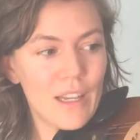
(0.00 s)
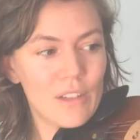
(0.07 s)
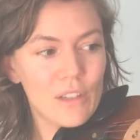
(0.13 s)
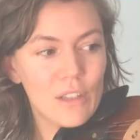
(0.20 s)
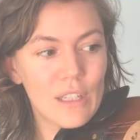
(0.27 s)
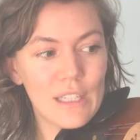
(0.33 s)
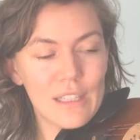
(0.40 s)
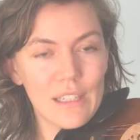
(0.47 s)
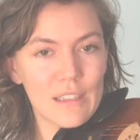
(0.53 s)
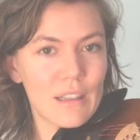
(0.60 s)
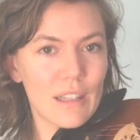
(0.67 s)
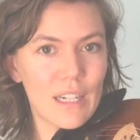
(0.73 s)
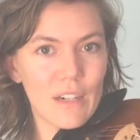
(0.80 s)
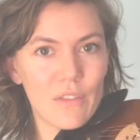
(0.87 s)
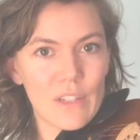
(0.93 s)
So listen to the
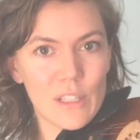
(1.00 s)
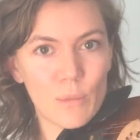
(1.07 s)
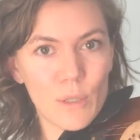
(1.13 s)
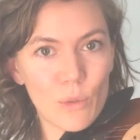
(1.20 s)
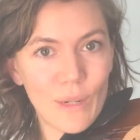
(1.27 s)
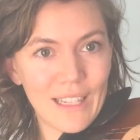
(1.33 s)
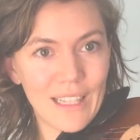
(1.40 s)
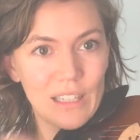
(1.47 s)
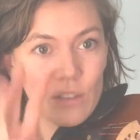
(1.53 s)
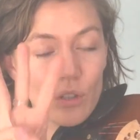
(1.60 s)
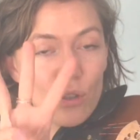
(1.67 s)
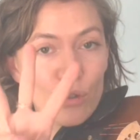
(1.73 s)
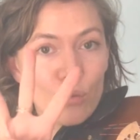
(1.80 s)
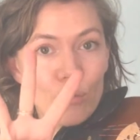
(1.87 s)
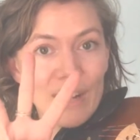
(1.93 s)
difference between these
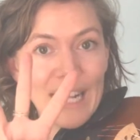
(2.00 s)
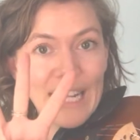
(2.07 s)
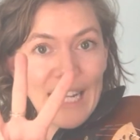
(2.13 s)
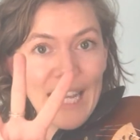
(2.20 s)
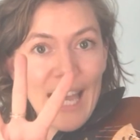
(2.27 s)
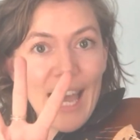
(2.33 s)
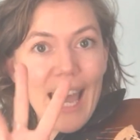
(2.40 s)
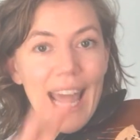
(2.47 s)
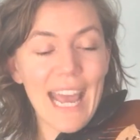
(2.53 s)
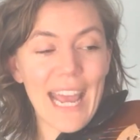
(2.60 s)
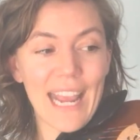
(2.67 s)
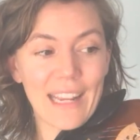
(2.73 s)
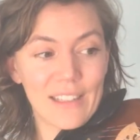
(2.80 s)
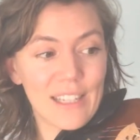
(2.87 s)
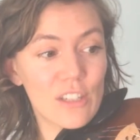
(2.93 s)
3
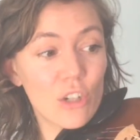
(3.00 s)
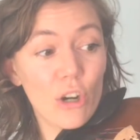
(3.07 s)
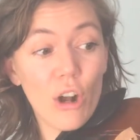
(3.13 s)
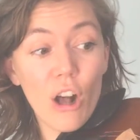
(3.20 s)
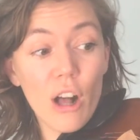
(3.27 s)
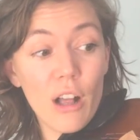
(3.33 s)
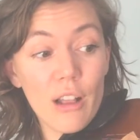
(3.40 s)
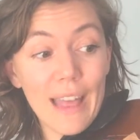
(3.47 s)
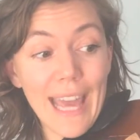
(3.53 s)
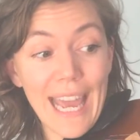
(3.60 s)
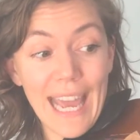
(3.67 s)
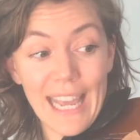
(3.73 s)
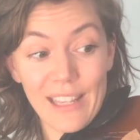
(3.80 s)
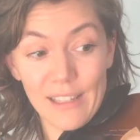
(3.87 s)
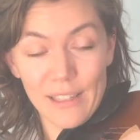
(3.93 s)
A's. These are all
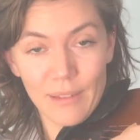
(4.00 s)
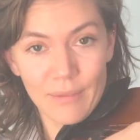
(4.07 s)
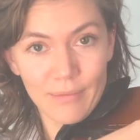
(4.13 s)
A's.